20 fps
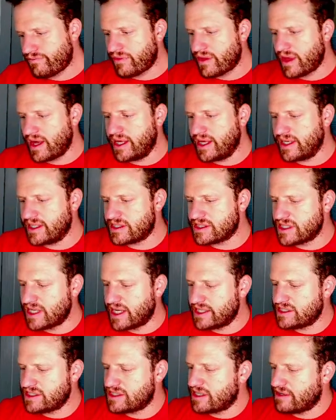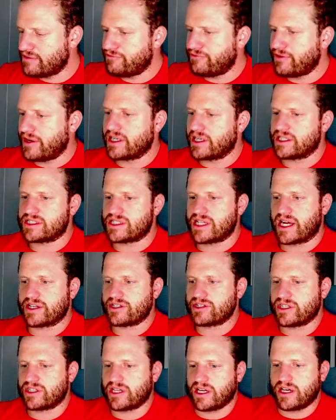And it's nice that fun is
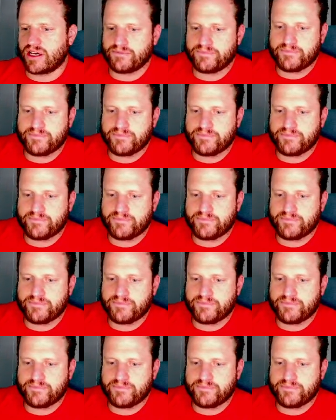actually a